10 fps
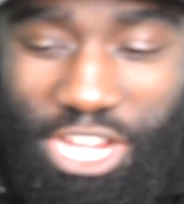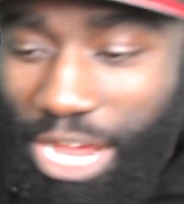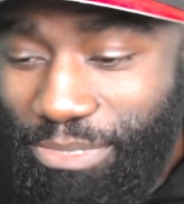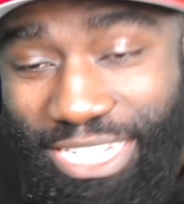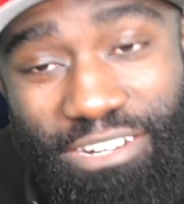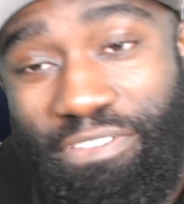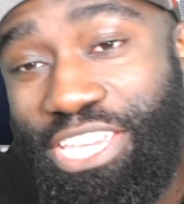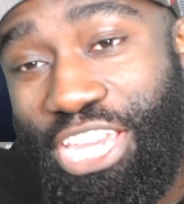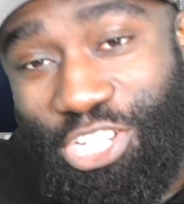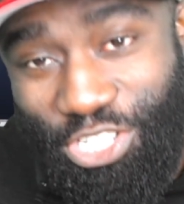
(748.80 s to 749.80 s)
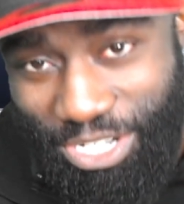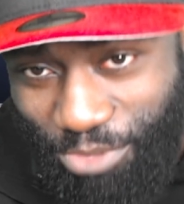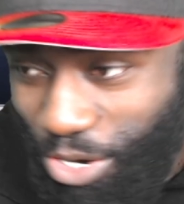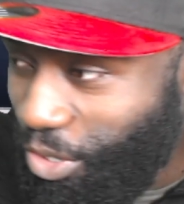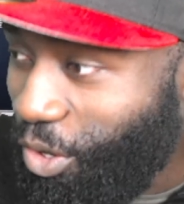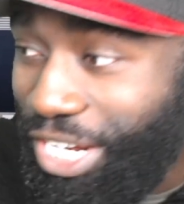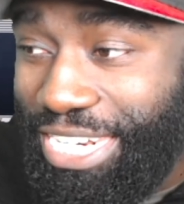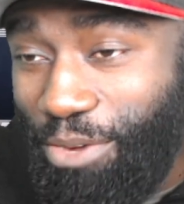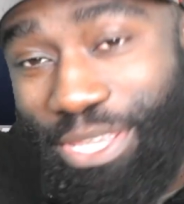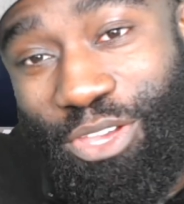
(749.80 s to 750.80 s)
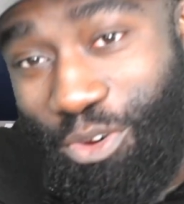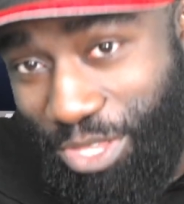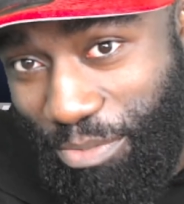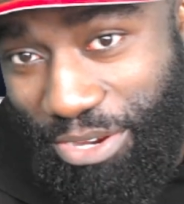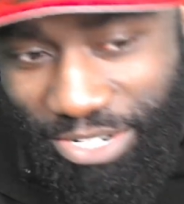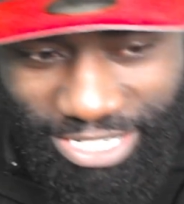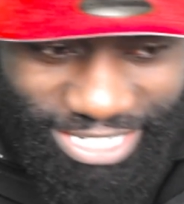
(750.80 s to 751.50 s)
I'm taking a vacation. I'm going on holiday when they're on their period.